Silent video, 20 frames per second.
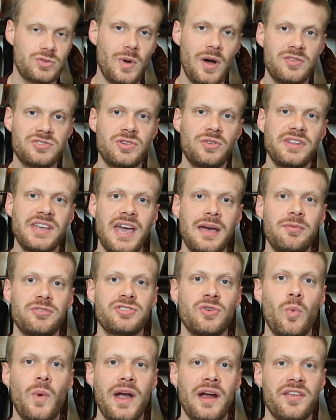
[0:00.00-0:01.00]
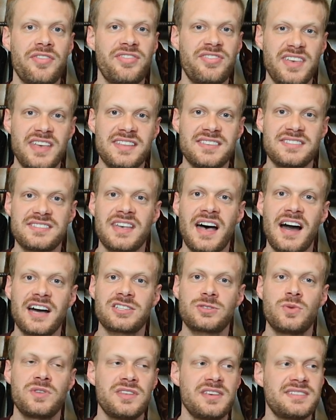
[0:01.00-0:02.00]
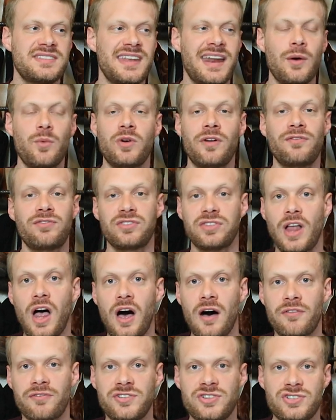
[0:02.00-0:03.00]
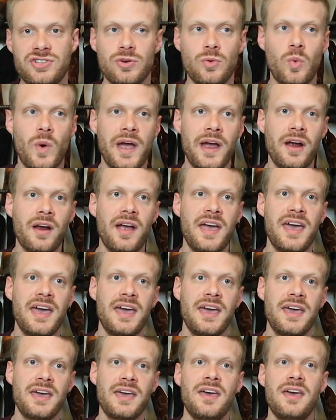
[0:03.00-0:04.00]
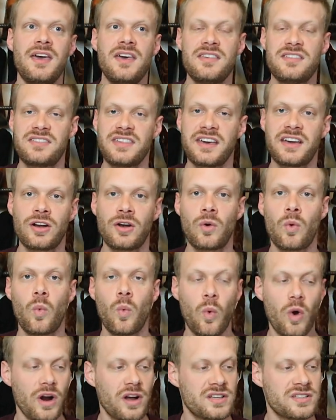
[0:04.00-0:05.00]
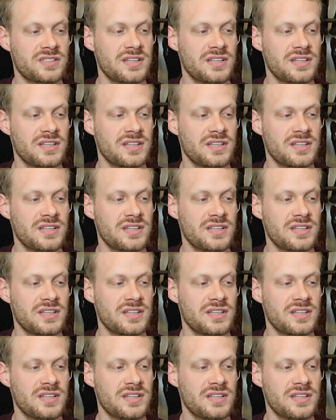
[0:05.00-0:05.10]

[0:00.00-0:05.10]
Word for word: So I was only able to wear thin socks with this, and I would have loved to wear a thicker work